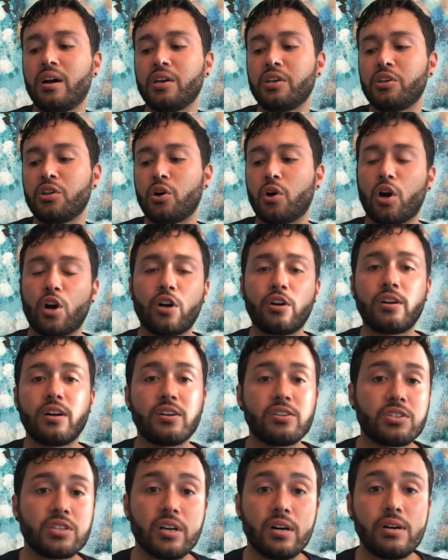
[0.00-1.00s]
you know, hurt
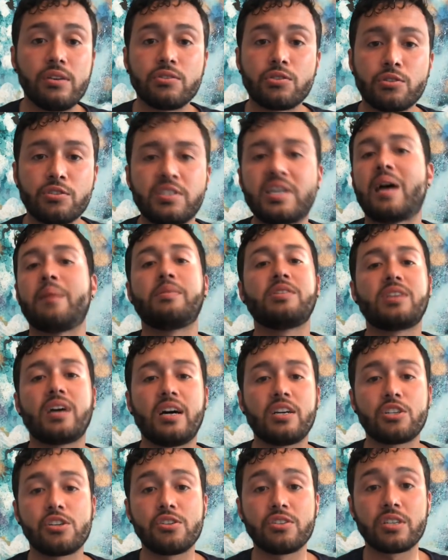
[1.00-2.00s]
ourselves or
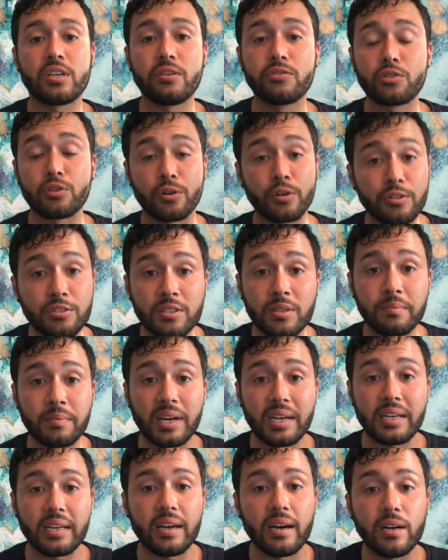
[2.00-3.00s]
sabotage ourselves or hurt
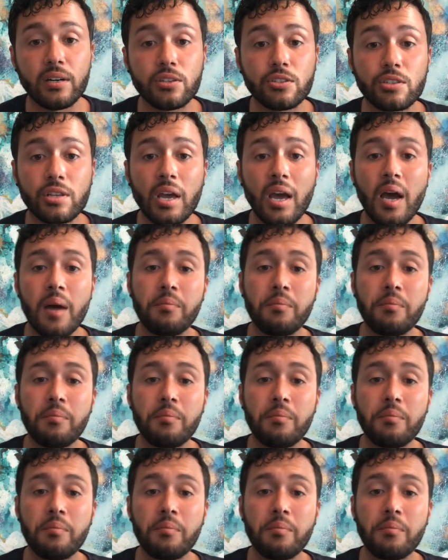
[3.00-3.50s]
somebody else,